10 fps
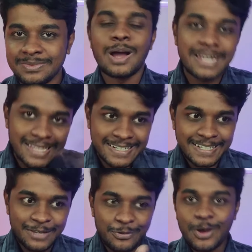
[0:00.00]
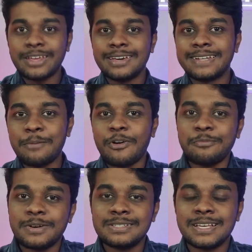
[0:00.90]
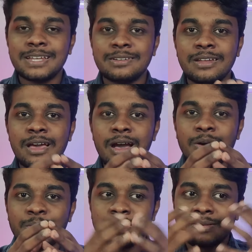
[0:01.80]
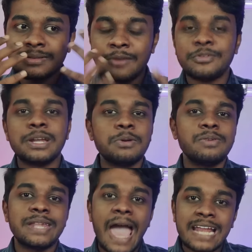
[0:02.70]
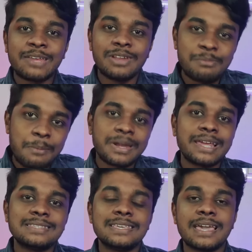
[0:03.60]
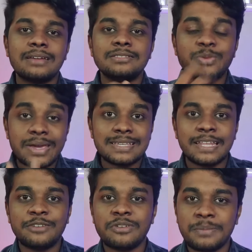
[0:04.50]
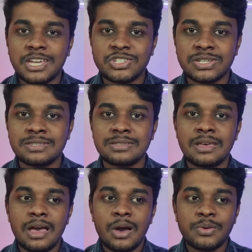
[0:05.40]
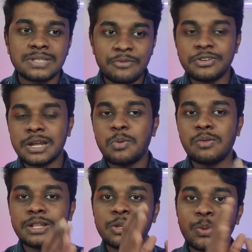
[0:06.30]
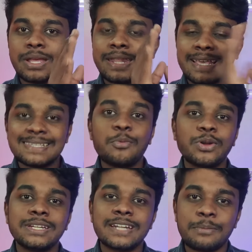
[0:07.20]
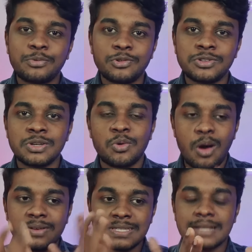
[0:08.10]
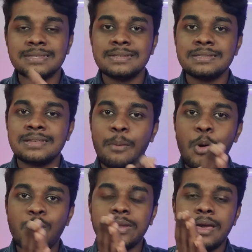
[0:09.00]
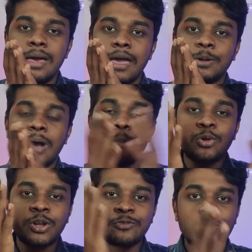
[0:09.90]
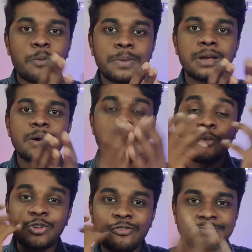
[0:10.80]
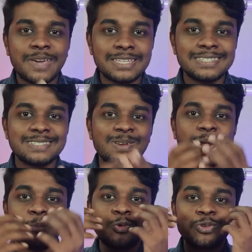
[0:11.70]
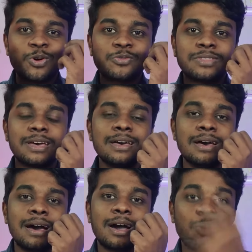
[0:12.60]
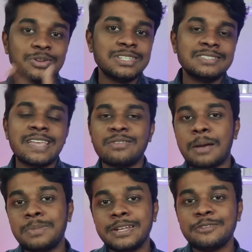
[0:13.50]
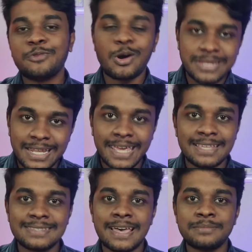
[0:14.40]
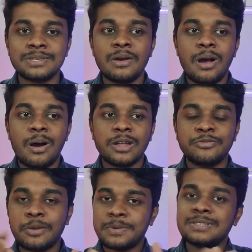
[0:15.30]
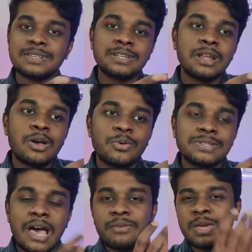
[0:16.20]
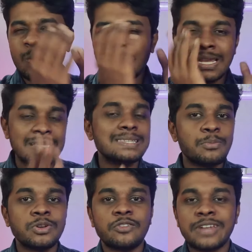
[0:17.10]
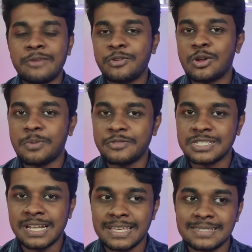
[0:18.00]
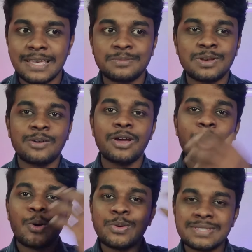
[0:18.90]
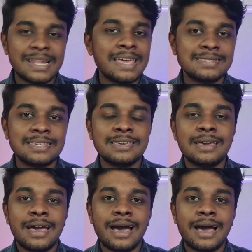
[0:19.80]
On the other hand, if you are a type of person who is comfortable with actively memorizing and revising the information, who is comfortable with doing the exam-oriented approach, who always concerns about amount of topic or amount of pages or amount of the questions they have completed for their exams, or if you're a person who is having less amount of time for your professional exams or who is lazy